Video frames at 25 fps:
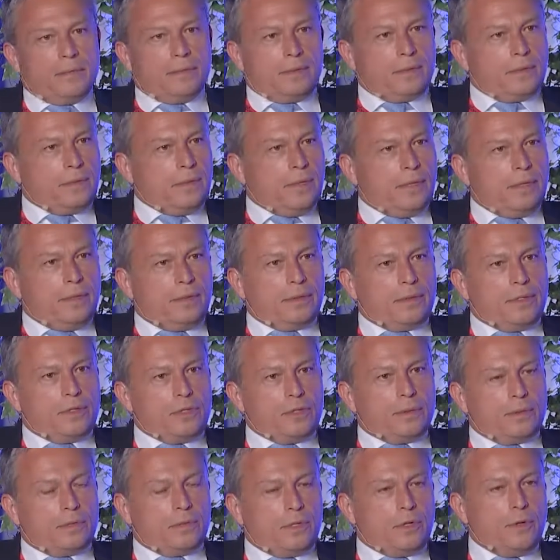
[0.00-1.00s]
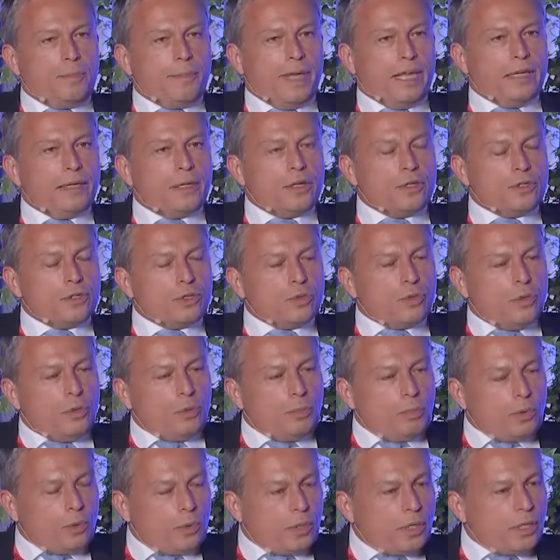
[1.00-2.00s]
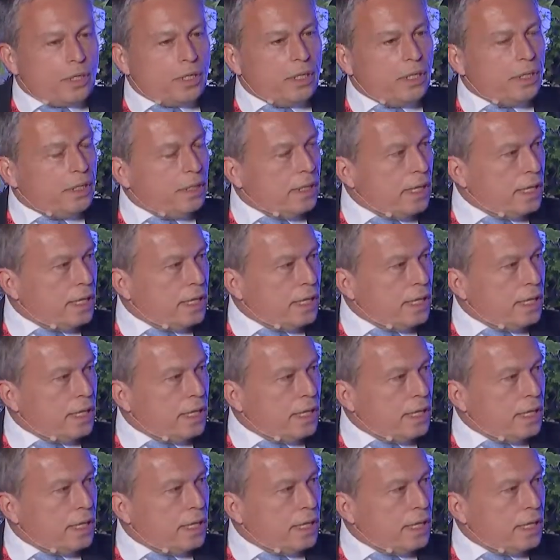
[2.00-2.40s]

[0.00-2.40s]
and control board.